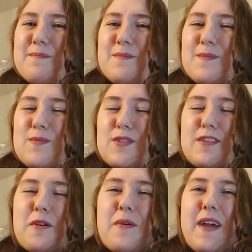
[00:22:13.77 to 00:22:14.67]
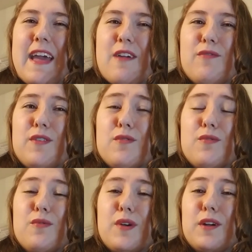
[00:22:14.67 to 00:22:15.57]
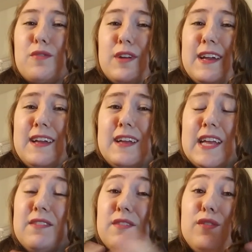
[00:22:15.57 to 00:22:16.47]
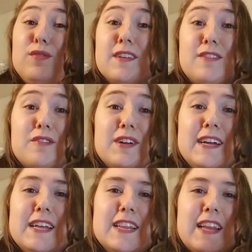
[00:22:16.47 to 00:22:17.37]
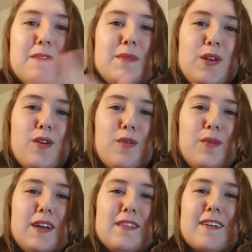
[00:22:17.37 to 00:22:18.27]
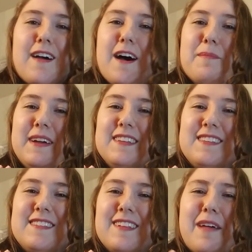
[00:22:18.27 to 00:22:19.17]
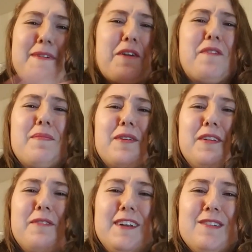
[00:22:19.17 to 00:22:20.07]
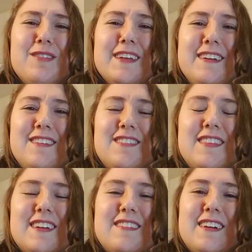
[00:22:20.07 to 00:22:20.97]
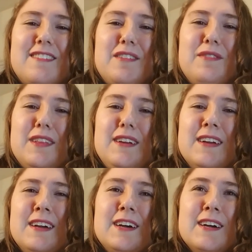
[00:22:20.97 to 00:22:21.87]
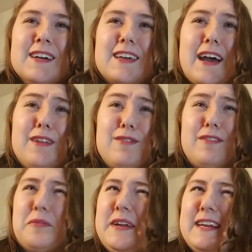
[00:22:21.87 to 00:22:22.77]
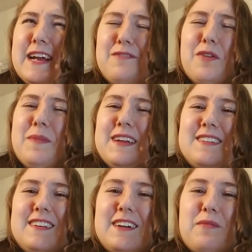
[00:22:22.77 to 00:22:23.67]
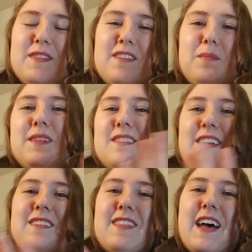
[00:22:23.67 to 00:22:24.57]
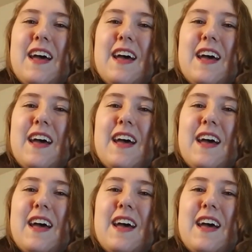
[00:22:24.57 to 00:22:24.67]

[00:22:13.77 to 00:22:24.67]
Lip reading: So if you agree, even if you disagree, let me know in the comments. Let me know if I'm the only one who thinks that that's actually really kind of sweet and romantic when someone says that.